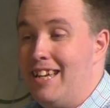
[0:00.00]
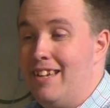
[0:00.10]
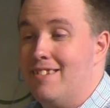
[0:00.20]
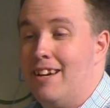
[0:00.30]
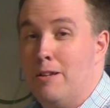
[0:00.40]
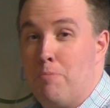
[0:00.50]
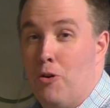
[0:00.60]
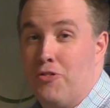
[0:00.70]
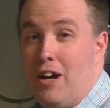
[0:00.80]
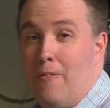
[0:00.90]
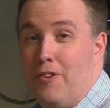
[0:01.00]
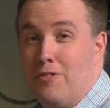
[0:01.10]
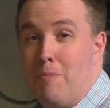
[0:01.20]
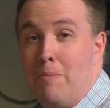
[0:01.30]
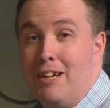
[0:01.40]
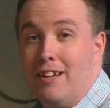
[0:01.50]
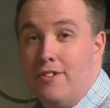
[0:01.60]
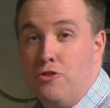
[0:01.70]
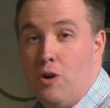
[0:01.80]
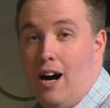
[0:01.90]
inside the post office, might be getting
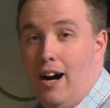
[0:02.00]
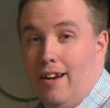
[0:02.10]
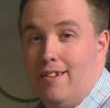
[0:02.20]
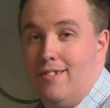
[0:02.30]
too hot.